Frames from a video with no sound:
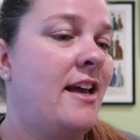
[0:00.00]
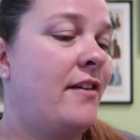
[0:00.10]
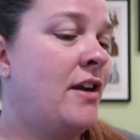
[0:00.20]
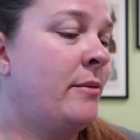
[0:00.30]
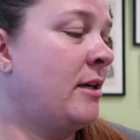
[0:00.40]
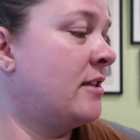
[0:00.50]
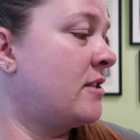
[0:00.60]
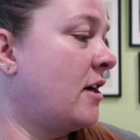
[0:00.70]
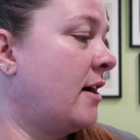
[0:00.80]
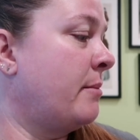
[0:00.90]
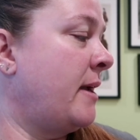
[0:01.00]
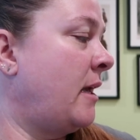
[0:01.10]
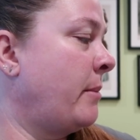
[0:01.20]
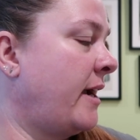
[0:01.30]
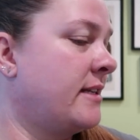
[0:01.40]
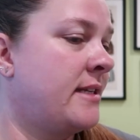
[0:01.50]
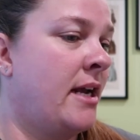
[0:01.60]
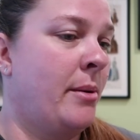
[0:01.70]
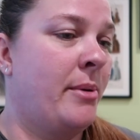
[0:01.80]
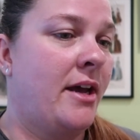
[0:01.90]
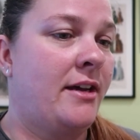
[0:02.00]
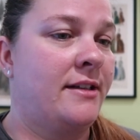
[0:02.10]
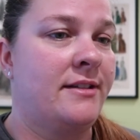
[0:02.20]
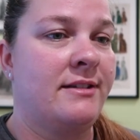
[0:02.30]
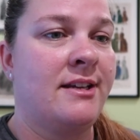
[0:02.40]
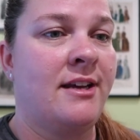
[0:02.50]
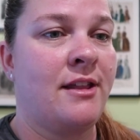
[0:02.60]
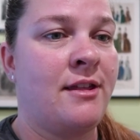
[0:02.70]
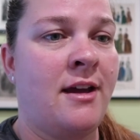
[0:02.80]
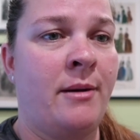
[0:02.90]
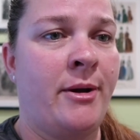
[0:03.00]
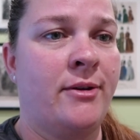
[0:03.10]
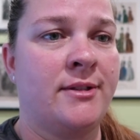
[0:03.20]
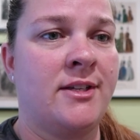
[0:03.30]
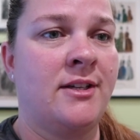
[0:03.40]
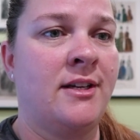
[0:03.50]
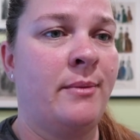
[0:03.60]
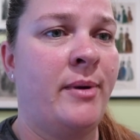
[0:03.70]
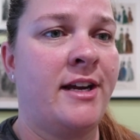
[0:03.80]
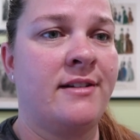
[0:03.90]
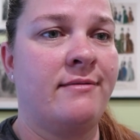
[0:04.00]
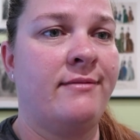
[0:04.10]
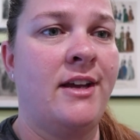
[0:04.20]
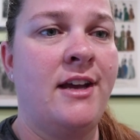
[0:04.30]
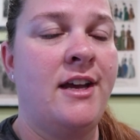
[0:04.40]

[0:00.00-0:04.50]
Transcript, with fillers: And then I'm gonna start making bias tape and thinking about picking